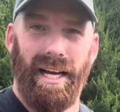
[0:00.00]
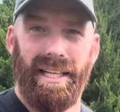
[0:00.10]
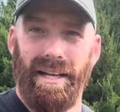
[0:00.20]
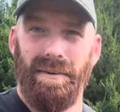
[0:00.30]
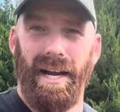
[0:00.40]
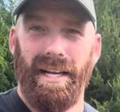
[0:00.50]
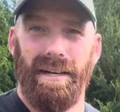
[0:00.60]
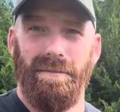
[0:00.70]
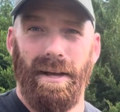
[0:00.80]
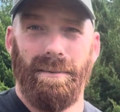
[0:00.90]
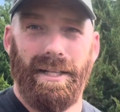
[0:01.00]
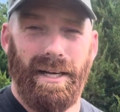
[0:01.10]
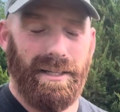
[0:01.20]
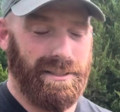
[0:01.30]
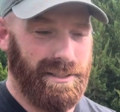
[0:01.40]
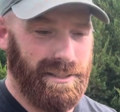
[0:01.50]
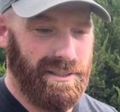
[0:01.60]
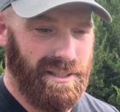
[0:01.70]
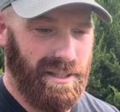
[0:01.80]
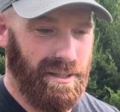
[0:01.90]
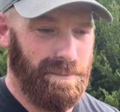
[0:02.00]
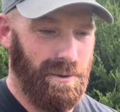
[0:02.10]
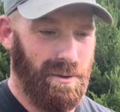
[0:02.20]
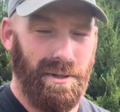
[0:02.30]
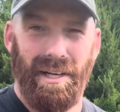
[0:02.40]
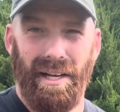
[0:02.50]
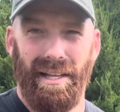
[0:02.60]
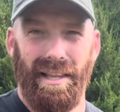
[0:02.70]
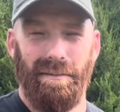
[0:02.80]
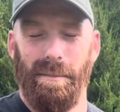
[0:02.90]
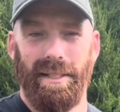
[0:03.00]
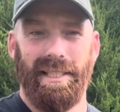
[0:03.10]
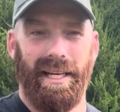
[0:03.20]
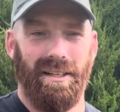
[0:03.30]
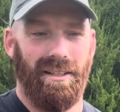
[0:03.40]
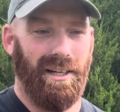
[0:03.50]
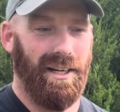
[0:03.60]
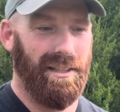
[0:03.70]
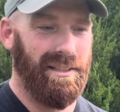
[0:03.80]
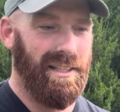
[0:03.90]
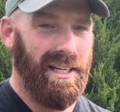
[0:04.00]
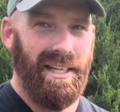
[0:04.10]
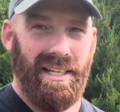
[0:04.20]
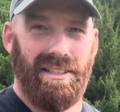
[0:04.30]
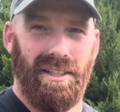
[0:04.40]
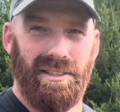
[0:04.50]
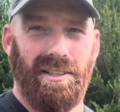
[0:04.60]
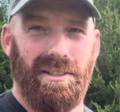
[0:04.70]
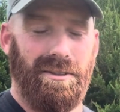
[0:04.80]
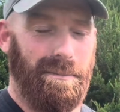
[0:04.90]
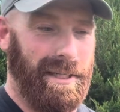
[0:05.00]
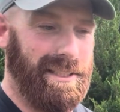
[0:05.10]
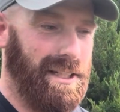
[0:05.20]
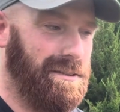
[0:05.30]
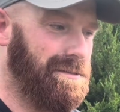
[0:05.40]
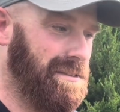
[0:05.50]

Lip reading: I never had a family that hunted, or never been taken on a hunt until I started doing it myself.